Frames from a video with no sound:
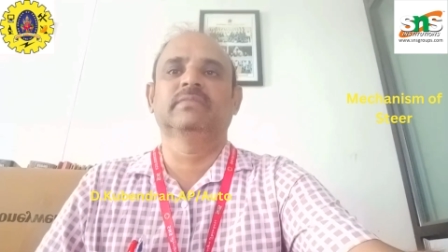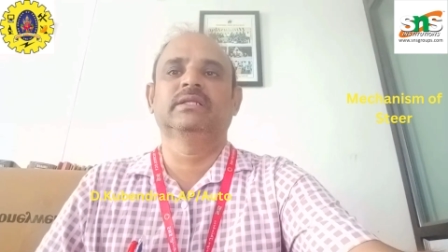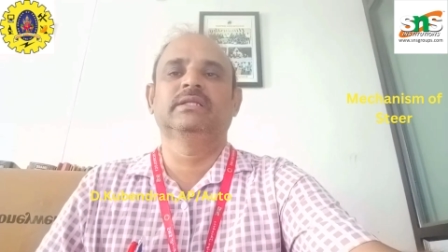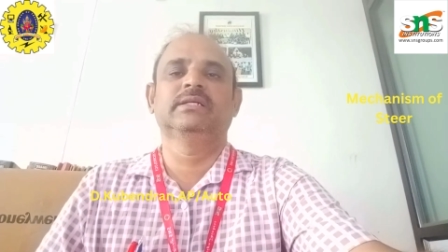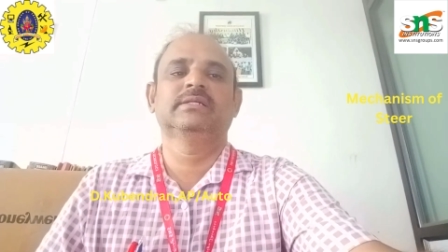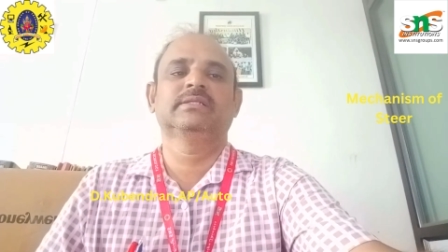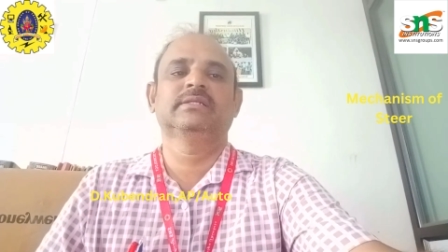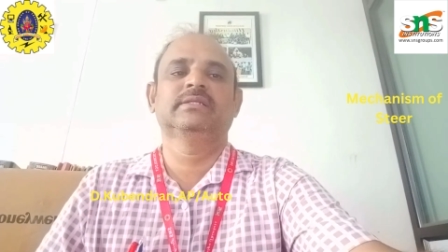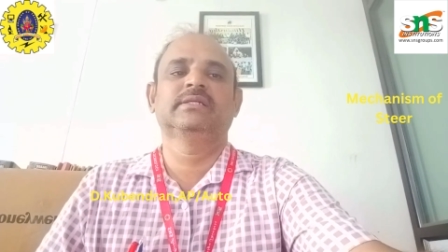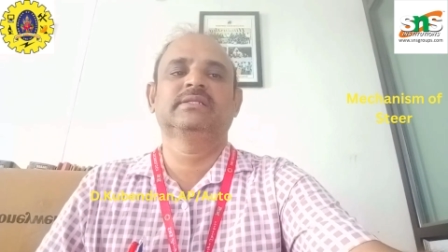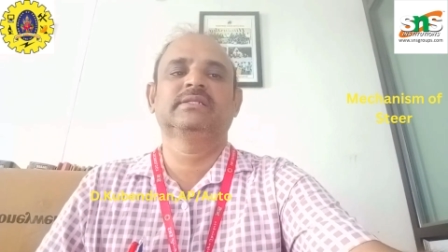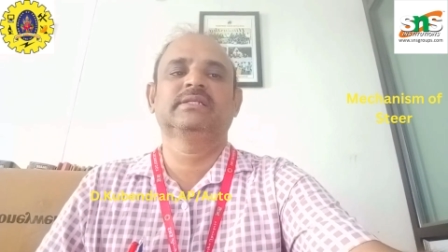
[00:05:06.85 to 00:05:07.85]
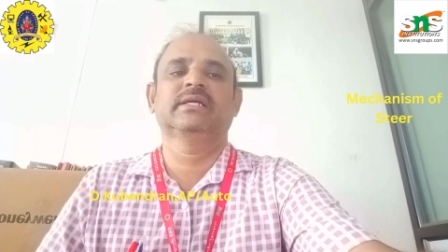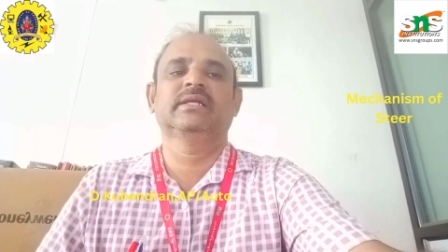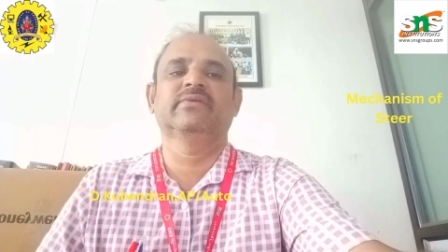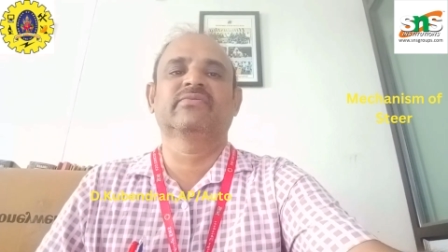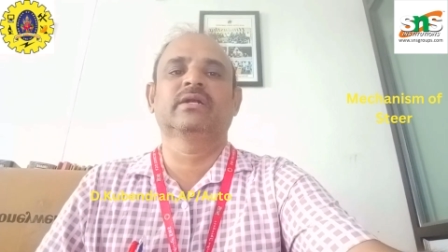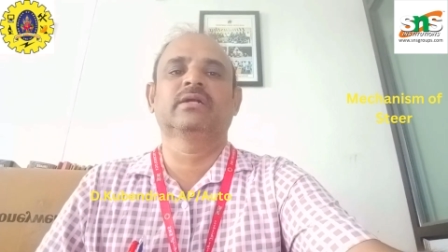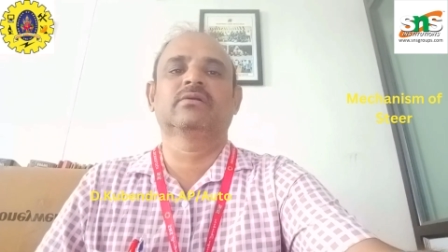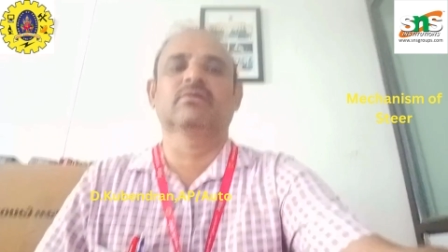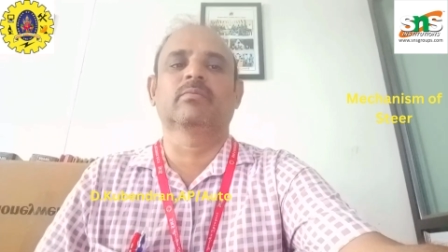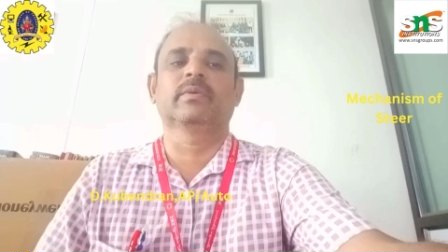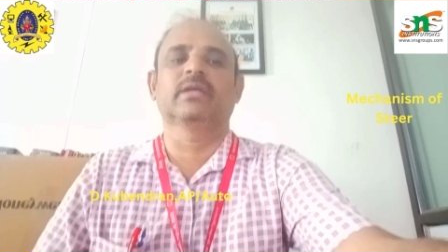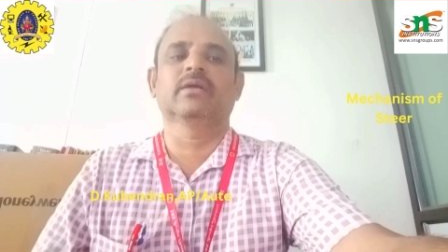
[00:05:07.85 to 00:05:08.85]
And this is a different
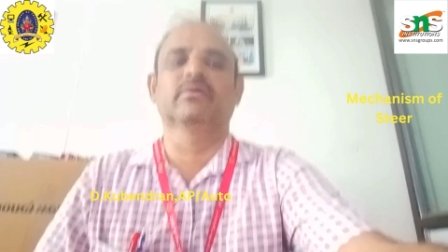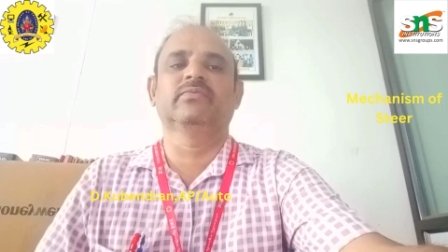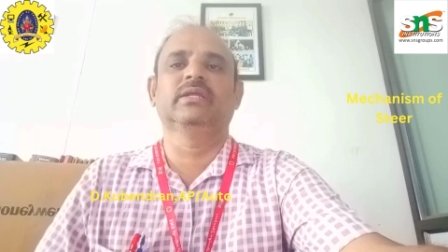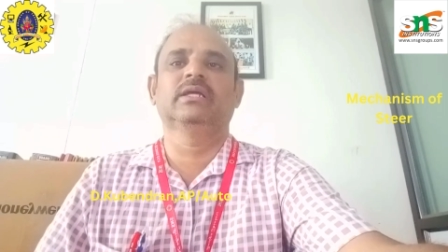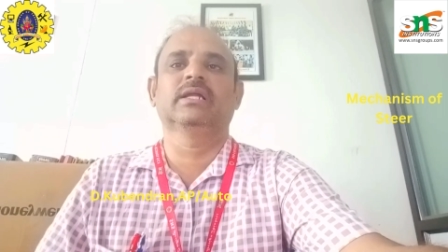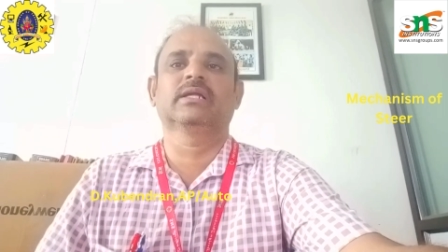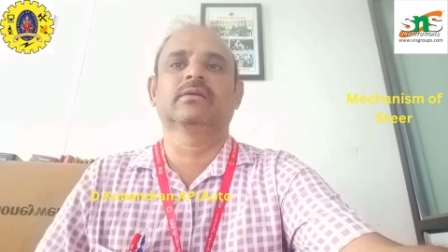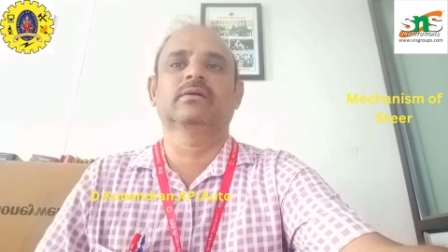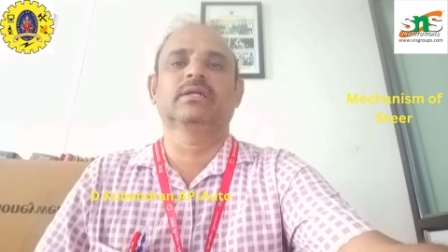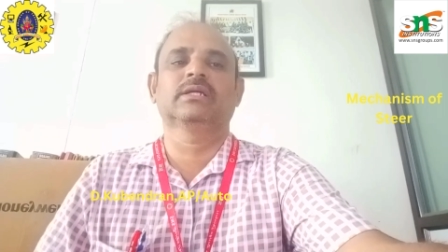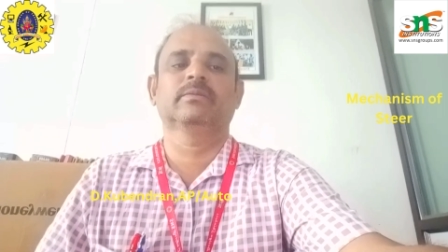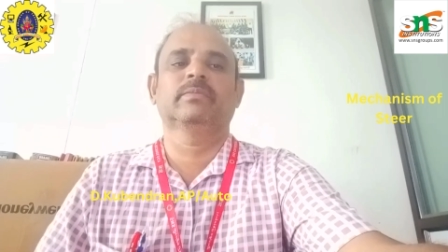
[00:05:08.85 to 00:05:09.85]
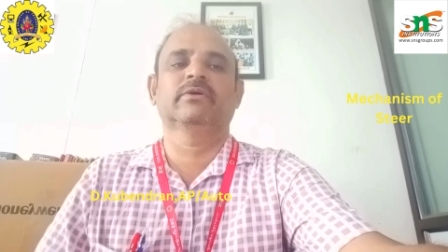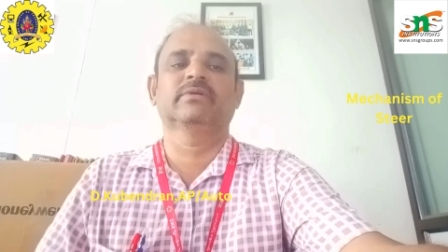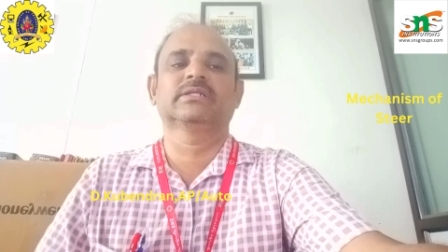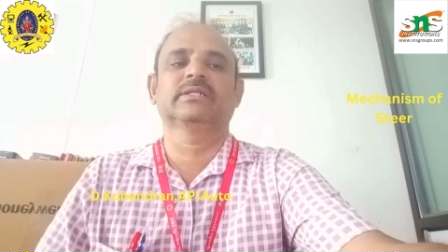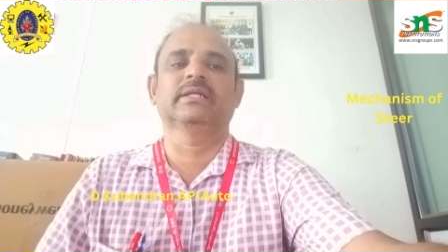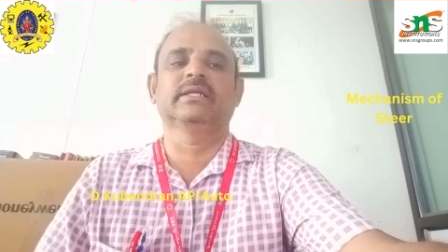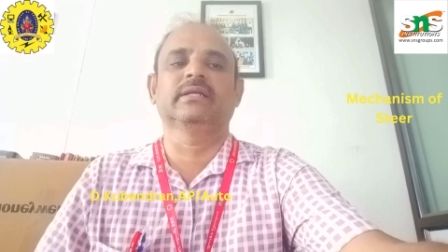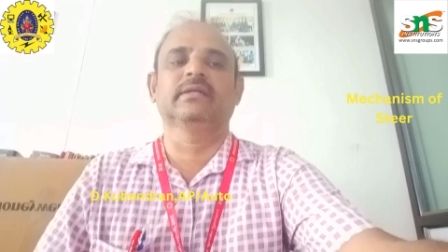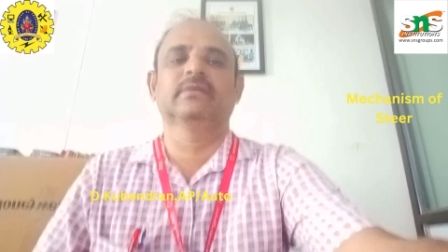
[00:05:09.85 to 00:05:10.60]
topic of the electronic power steering.